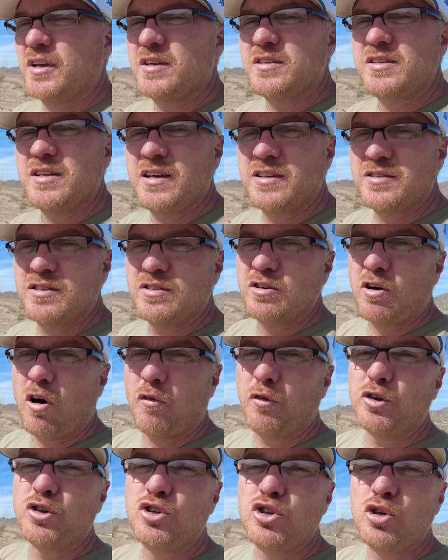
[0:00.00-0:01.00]
this is
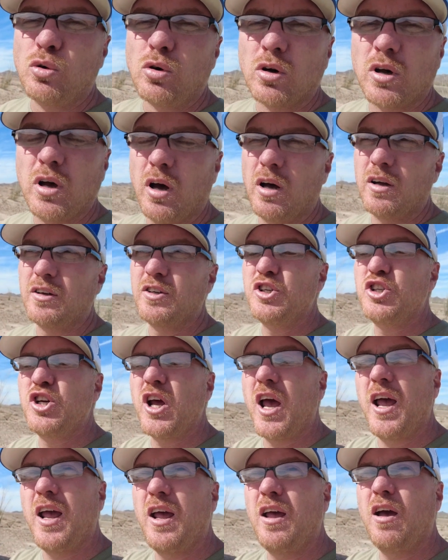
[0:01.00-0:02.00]
called the JOOLCA,
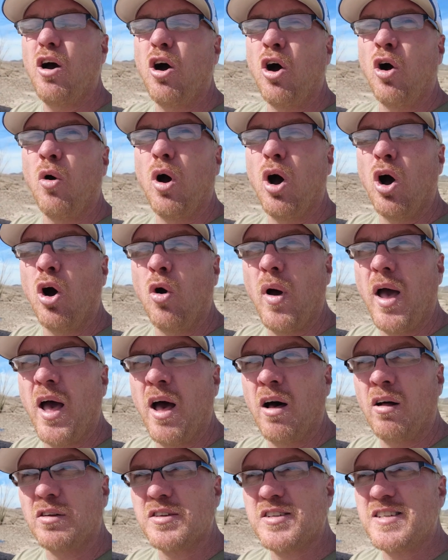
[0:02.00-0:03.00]

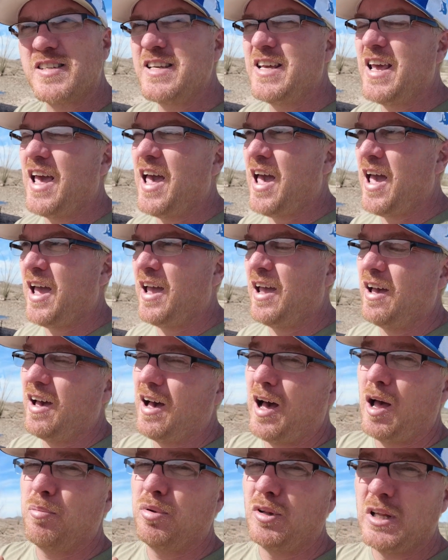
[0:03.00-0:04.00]
J-O-O-L-C-A.
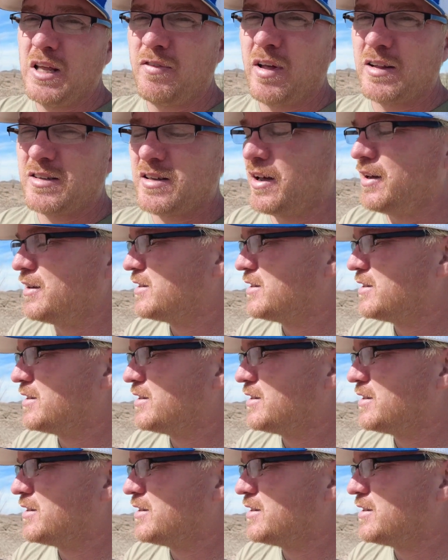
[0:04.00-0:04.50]
I believe that's how